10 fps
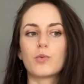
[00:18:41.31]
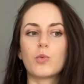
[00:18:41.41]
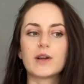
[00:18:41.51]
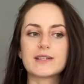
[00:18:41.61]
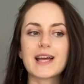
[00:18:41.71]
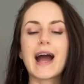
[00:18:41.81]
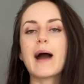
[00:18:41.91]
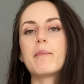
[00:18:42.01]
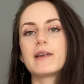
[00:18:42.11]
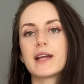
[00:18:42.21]
what is
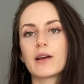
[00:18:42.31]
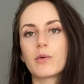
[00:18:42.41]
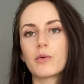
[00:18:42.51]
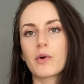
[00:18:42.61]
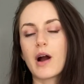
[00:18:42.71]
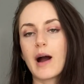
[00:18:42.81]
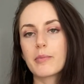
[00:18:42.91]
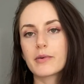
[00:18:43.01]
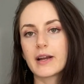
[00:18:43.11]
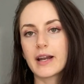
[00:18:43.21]
happening when we're
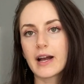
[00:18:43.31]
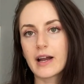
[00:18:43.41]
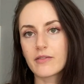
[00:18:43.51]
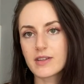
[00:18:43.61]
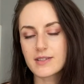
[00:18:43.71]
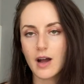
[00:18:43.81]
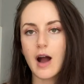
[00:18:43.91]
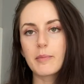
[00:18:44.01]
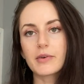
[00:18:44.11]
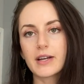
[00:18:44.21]
operating out of this
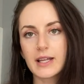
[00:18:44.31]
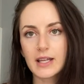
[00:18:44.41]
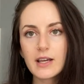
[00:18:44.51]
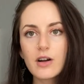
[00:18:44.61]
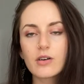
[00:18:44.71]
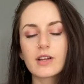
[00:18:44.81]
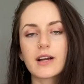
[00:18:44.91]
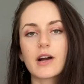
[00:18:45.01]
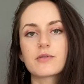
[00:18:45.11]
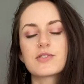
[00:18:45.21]
operating ego,
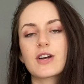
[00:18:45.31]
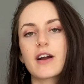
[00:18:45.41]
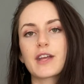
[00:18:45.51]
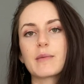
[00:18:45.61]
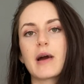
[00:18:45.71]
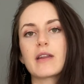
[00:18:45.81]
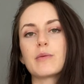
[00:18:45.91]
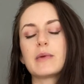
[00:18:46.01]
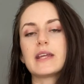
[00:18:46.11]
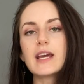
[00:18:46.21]
like I was talking about in
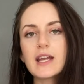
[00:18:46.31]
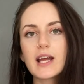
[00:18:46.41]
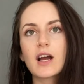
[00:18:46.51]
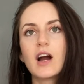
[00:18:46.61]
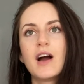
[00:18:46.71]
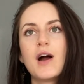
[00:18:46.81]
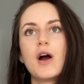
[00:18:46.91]
the beginning,